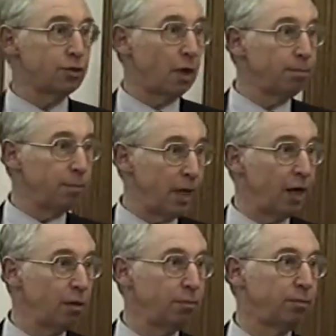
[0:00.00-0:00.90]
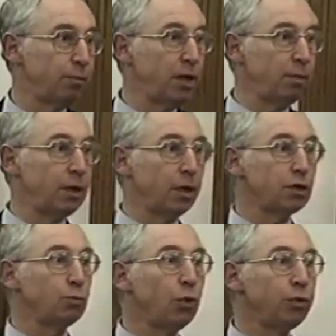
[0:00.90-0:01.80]
some here for many years
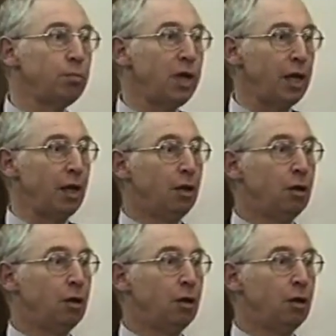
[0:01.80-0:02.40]
more than me,